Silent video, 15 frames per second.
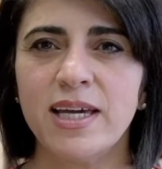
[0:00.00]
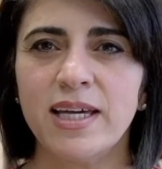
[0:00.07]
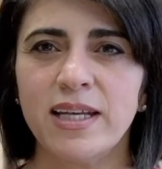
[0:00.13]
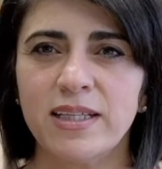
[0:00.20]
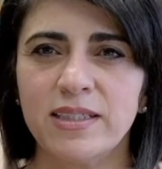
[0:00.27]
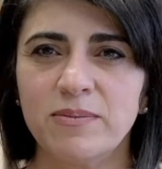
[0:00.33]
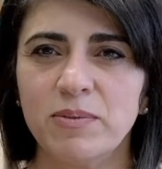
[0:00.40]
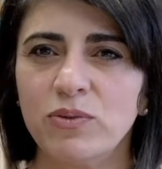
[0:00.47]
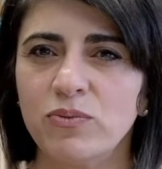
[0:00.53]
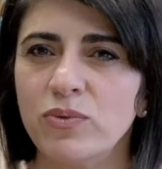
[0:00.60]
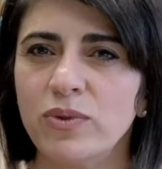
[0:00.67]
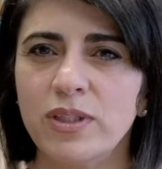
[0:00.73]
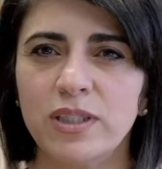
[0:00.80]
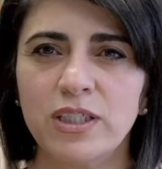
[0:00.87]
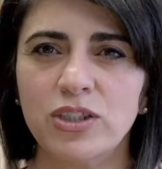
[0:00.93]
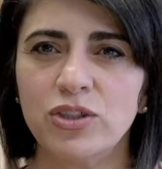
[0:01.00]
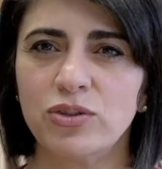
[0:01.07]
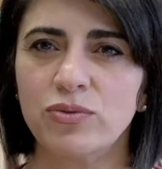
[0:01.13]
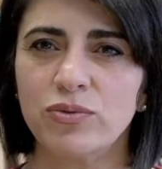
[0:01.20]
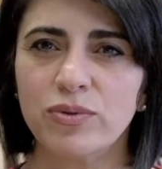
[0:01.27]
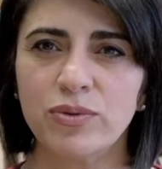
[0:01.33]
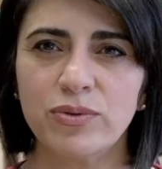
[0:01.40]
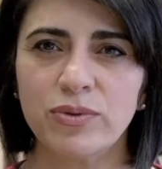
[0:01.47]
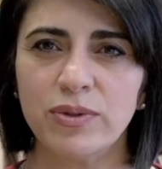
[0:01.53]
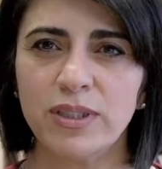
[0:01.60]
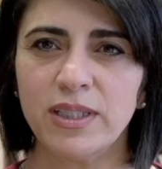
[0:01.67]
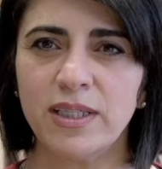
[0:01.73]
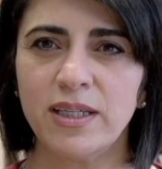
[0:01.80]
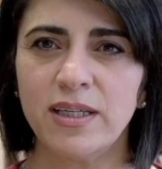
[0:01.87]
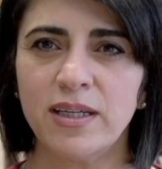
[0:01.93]
It has been really,
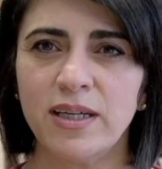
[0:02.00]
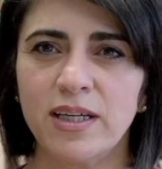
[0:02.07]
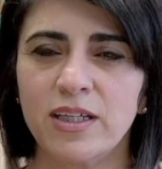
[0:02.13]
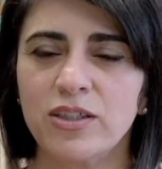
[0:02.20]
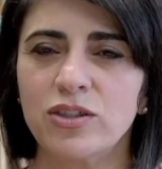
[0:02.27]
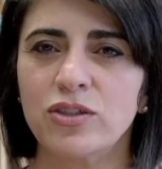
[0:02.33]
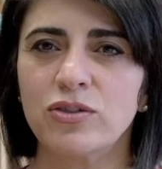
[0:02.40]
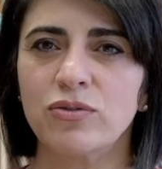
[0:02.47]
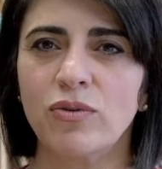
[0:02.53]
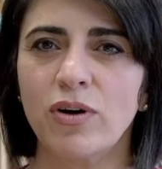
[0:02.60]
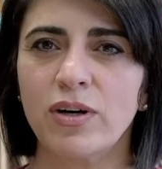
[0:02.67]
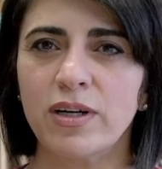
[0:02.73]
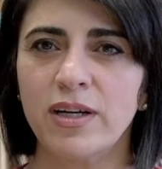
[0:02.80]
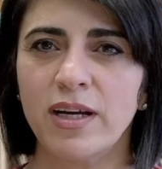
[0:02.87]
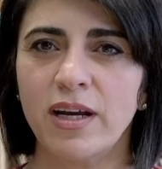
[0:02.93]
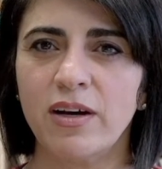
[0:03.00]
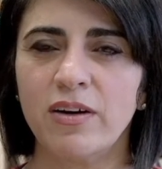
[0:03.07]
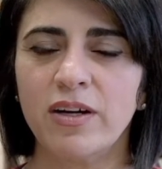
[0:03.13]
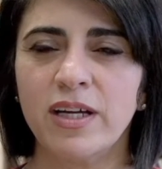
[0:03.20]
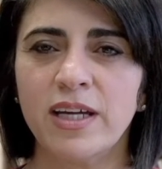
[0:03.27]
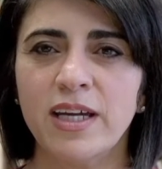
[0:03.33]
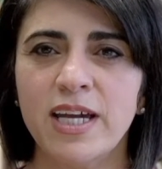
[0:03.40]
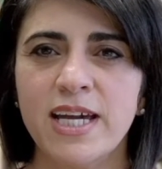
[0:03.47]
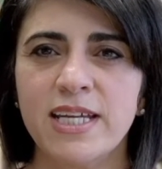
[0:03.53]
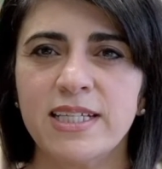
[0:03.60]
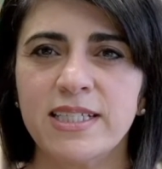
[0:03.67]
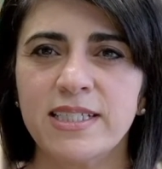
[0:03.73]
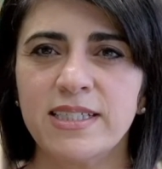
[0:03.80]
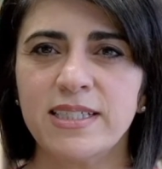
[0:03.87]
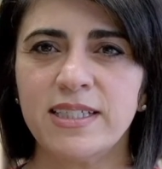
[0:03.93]
truly extraordinary
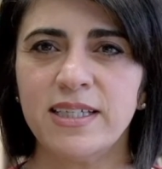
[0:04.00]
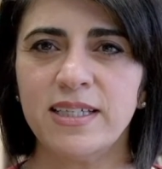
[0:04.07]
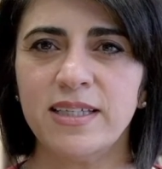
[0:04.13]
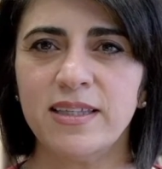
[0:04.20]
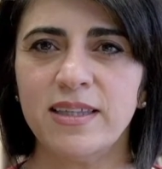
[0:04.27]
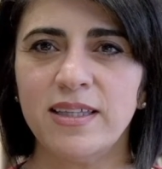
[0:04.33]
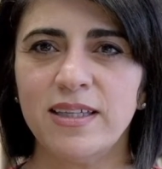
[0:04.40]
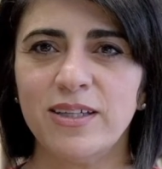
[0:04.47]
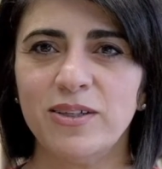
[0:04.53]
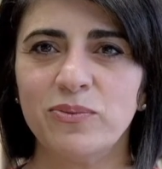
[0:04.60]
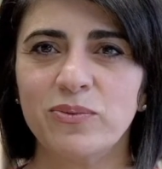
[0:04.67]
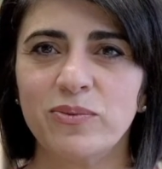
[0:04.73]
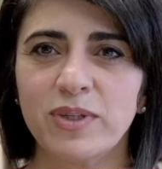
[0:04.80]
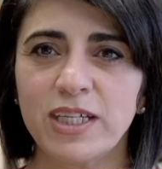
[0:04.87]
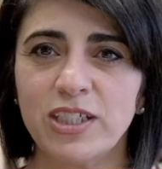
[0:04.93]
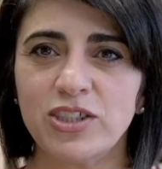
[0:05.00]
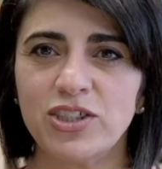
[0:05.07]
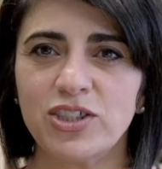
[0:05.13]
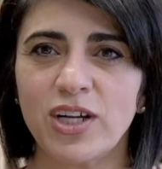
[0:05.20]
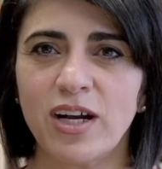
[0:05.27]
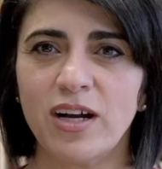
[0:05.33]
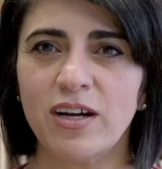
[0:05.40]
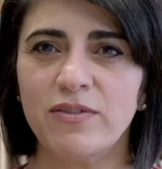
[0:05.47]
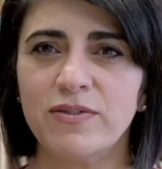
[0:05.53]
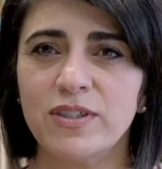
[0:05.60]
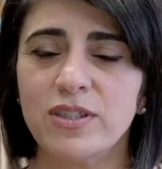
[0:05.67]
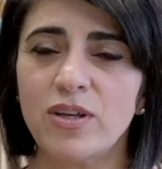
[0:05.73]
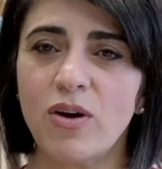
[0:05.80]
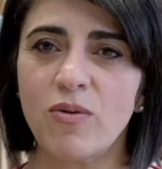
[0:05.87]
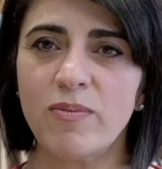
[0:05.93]
to see the reach of
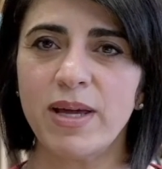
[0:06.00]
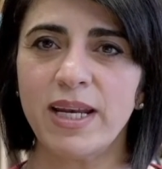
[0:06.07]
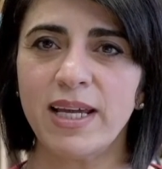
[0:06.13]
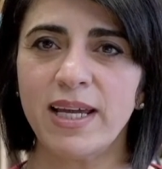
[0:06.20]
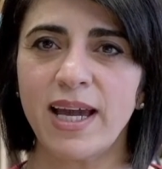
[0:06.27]
so many